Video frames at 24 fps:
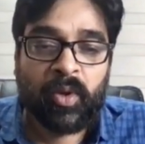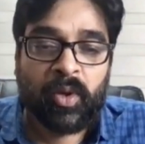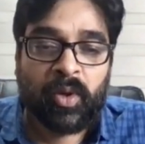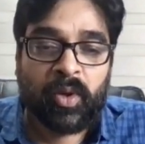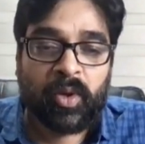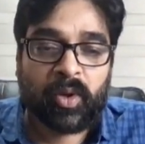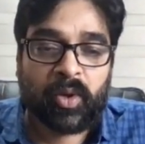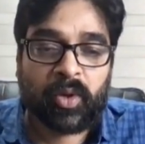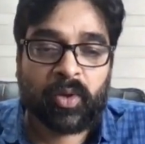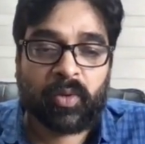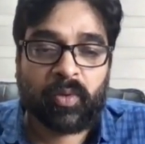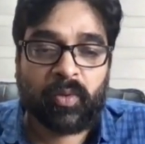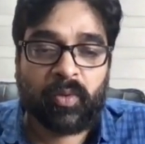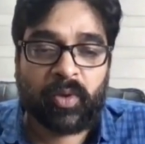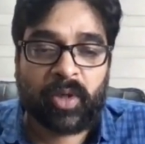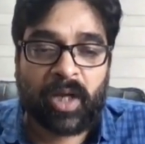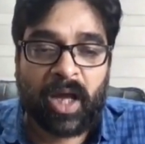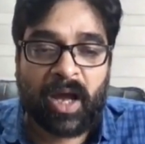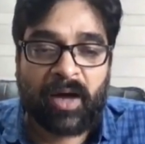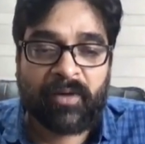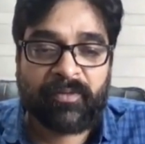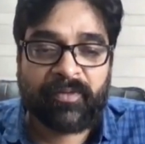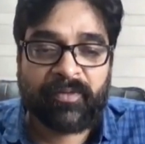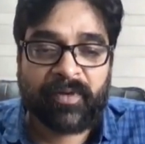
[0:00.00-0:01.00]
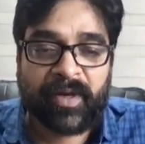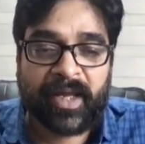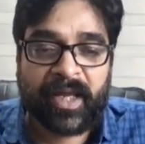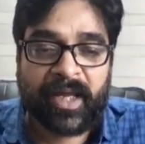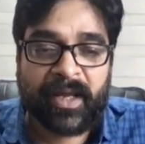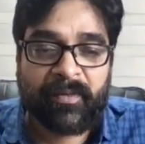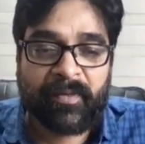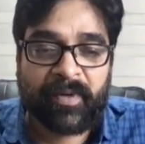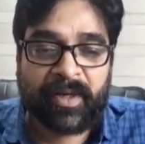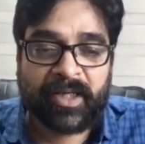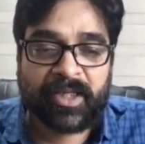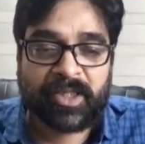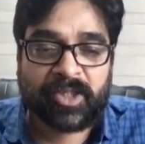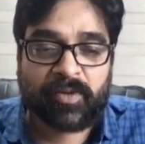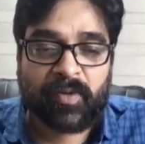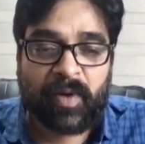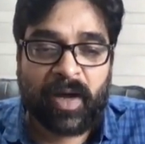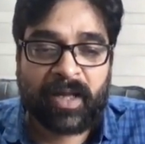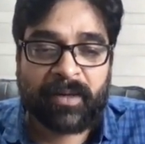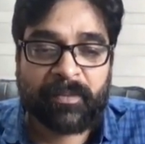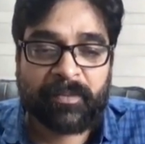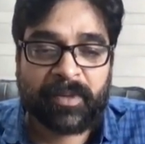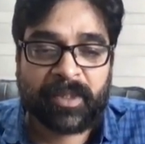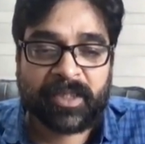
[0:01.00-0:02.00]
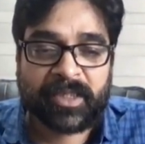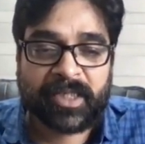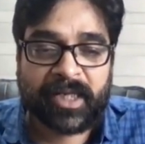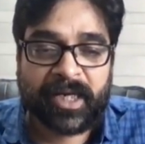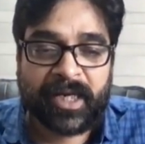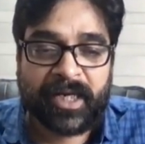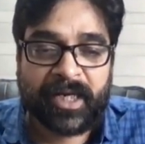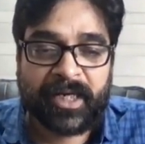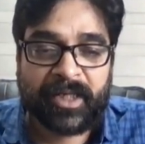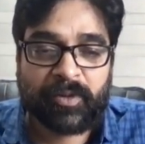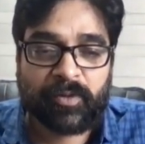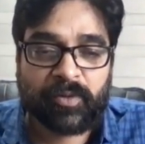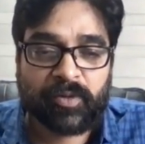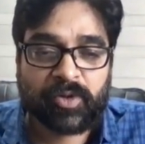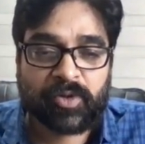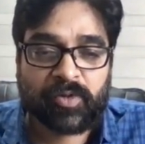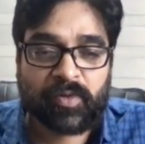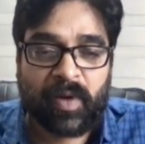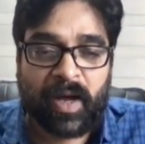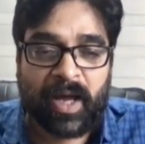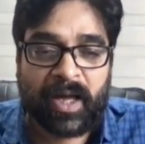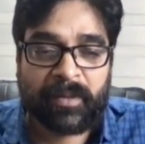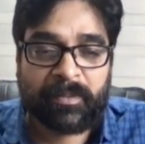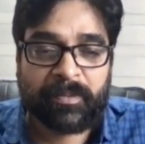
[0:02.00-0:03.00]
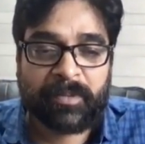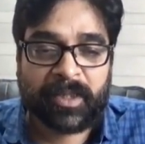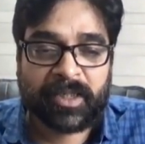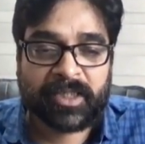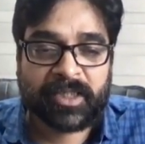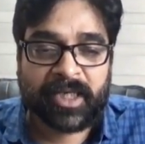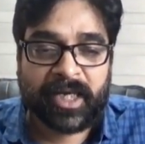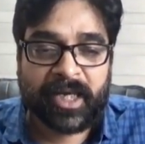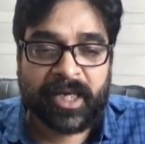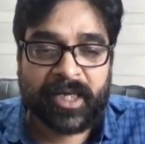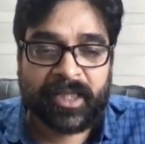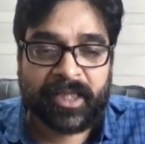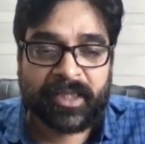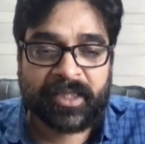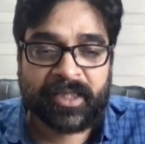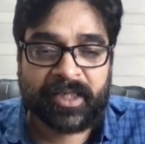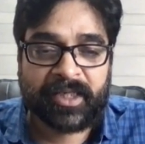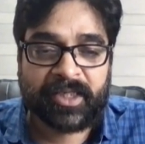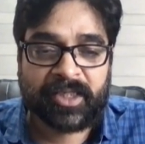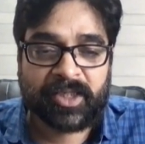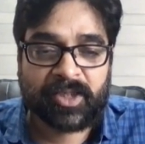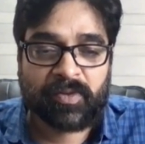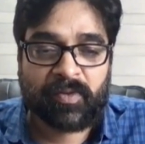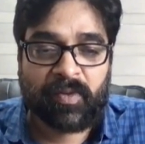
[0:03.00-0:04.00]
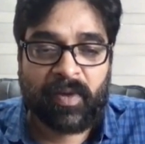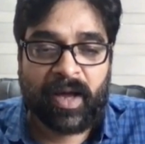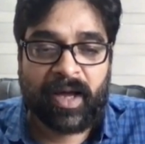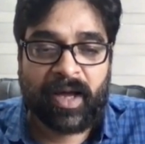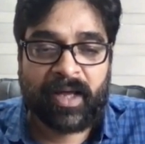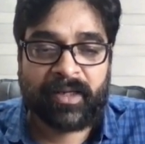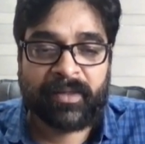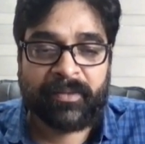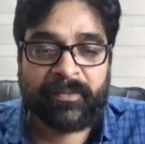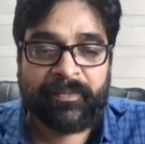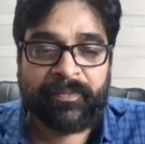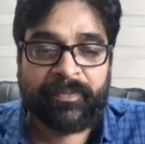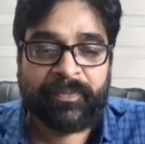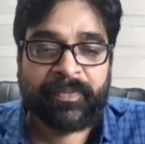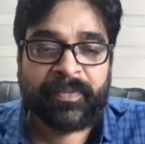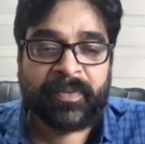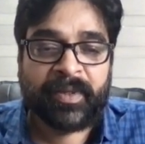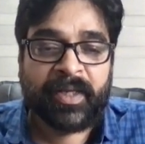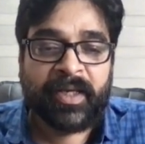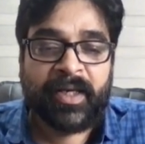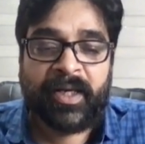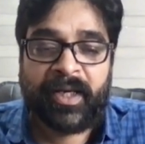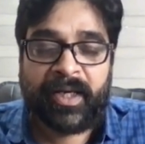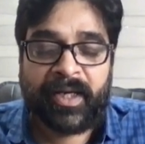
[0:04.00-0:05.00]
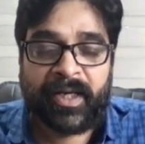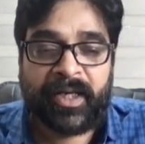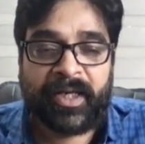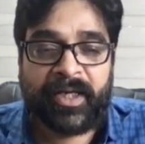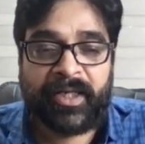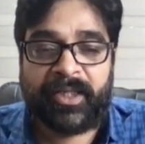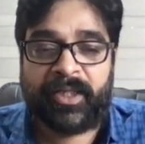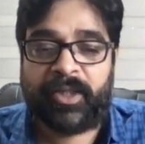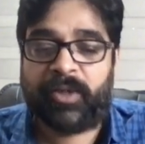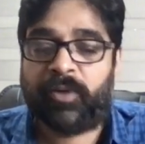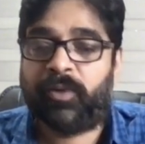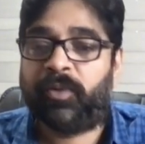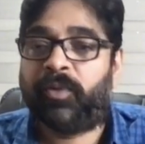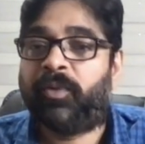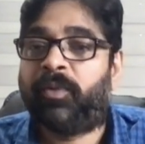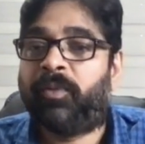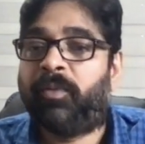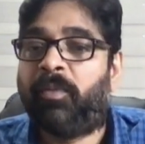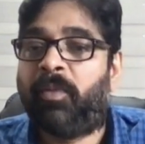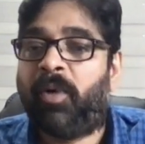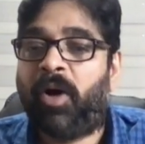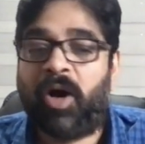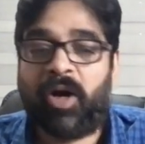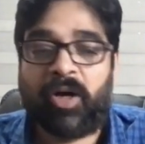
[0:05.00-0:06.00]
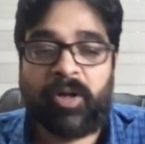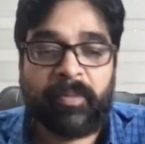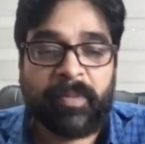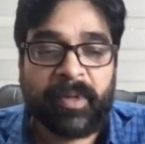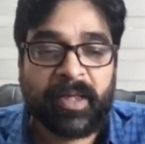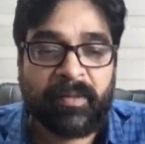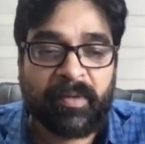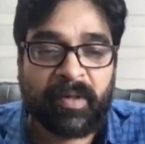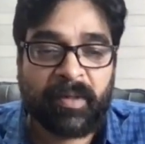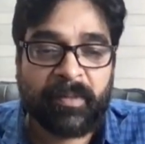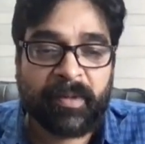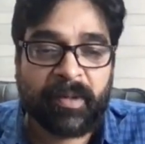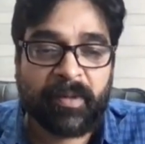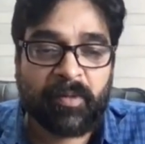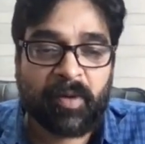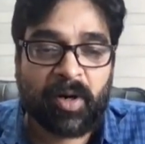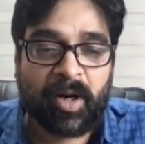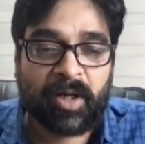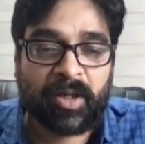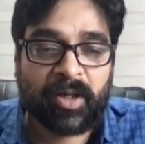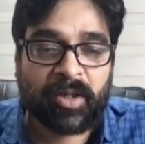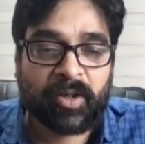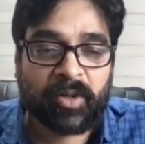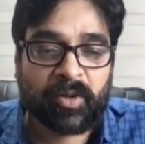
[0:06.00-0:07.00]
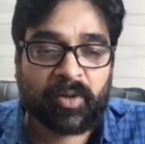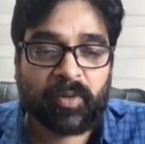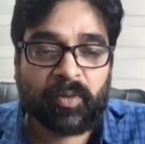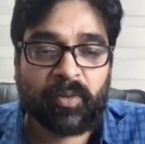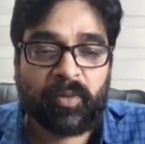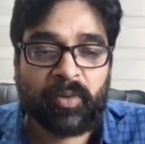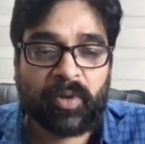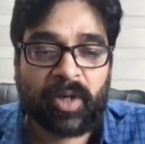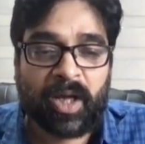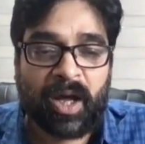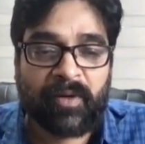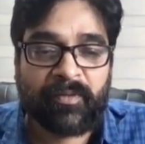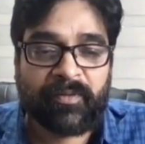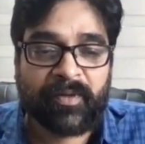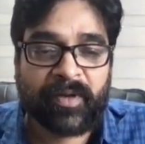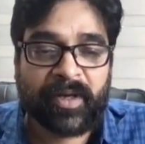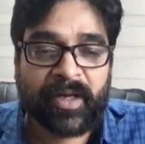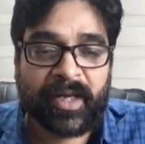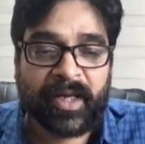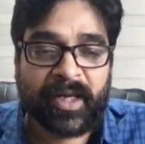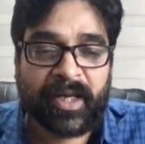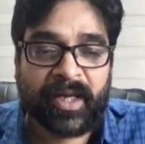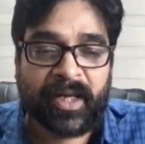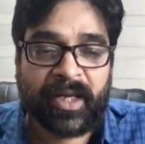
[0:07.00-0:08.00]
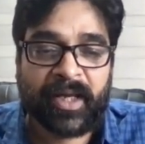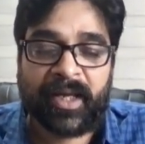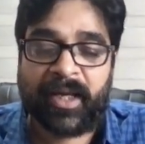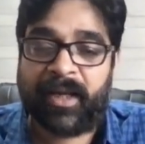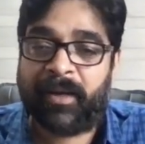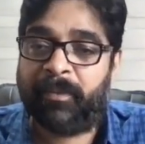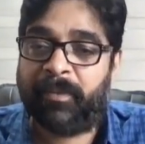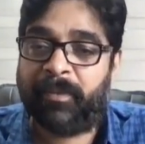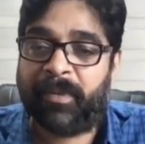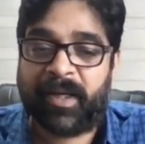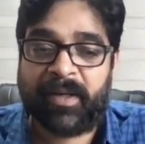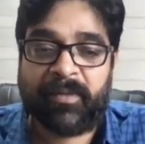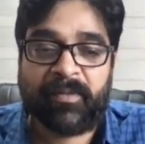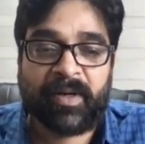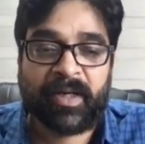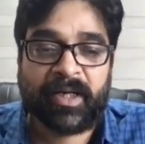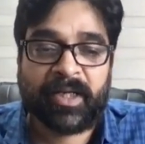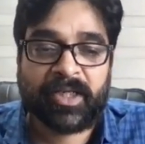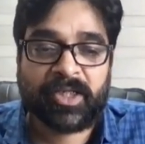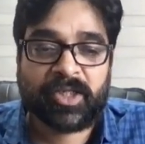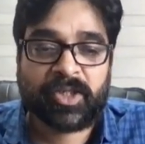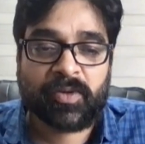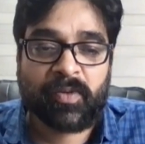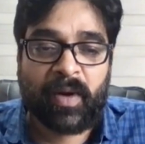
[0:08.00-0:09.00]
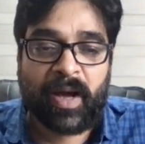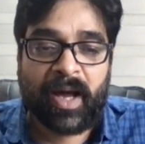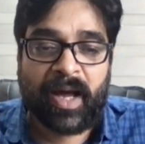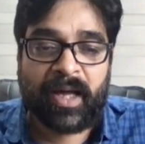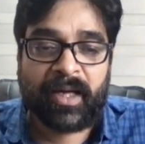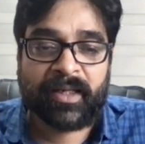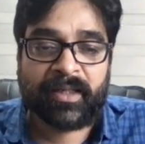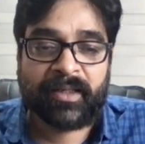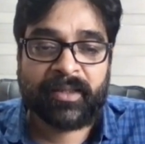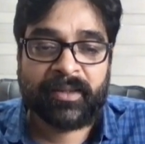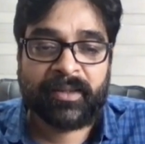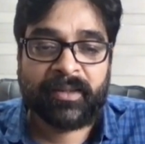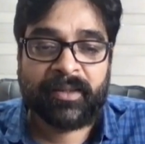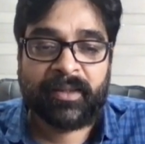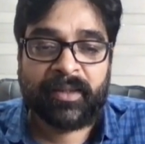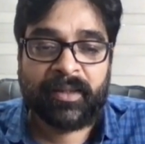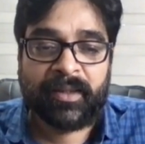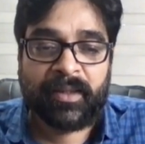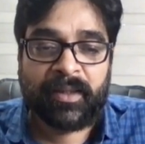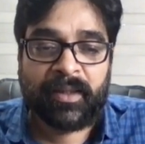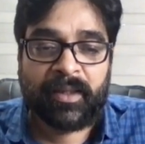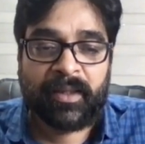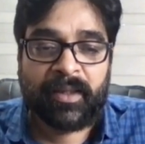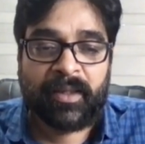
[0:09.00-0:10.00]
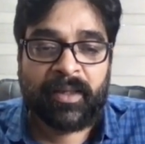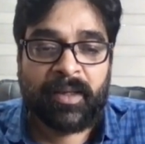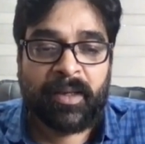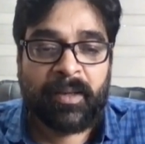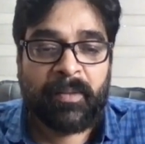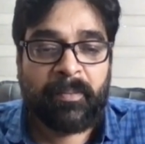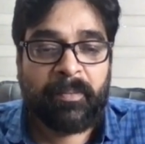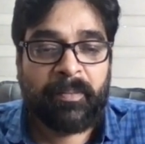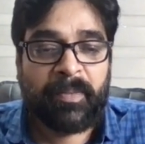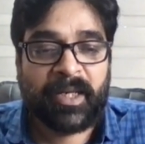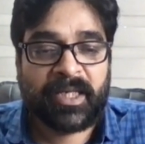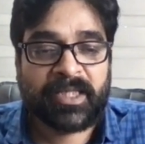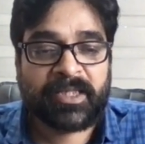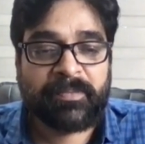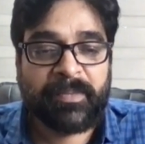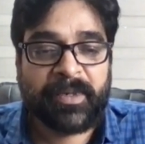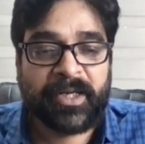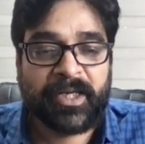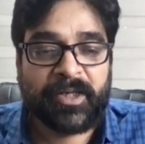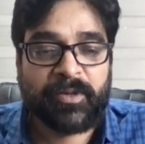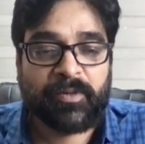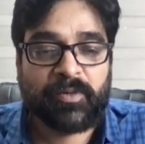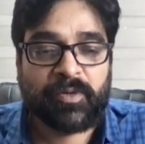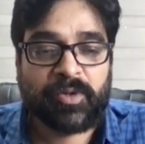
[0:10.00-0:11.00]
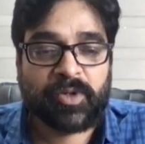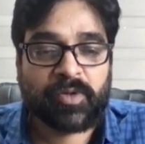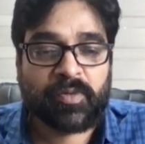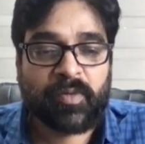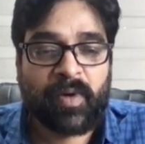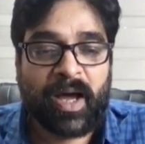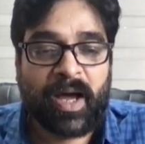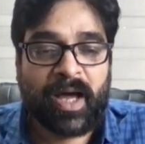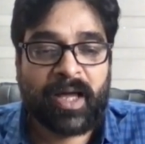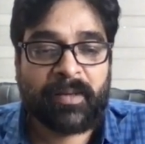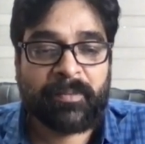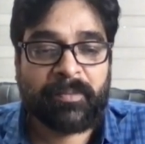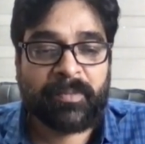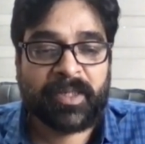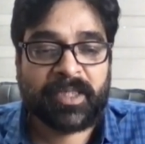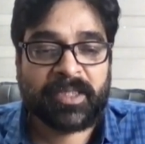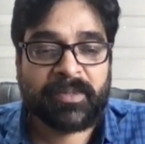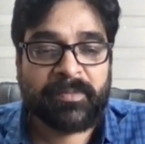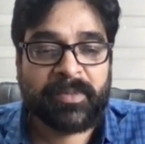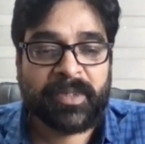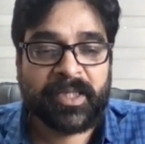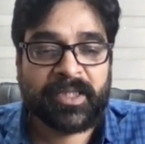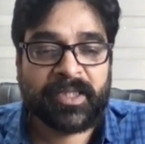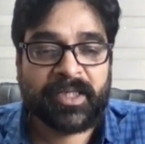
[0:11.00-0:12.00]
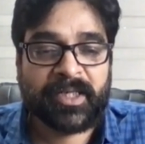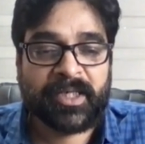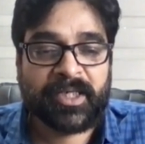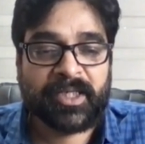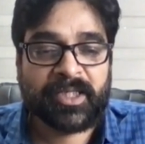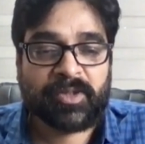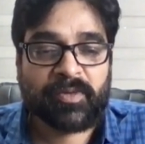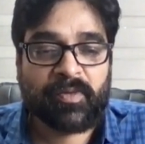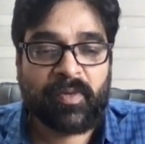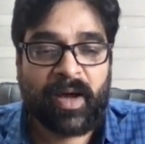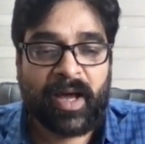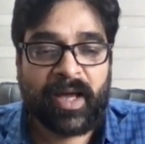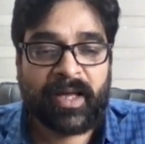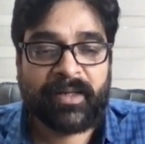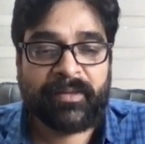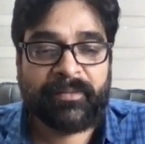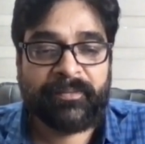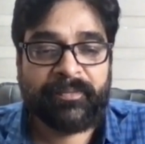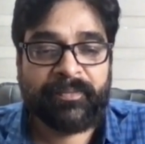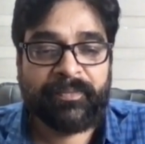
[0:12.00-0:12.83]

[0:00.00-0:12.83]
Root of A1 square plus A2 square plus A3 square into mod B will be what? Root of AB1 square plus B2 square plus B3 square.